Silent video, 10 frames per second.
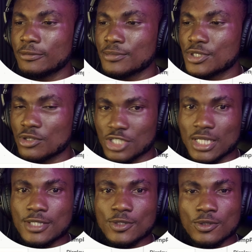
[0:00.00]
such
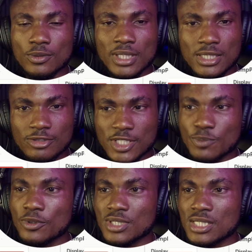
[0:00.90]
that it's
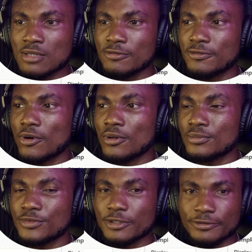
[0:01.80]
responsive
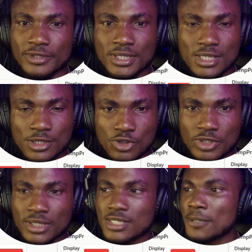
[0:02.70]
on different
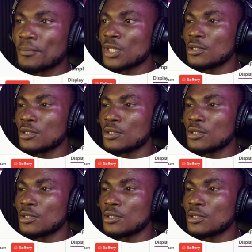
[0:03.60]
screens.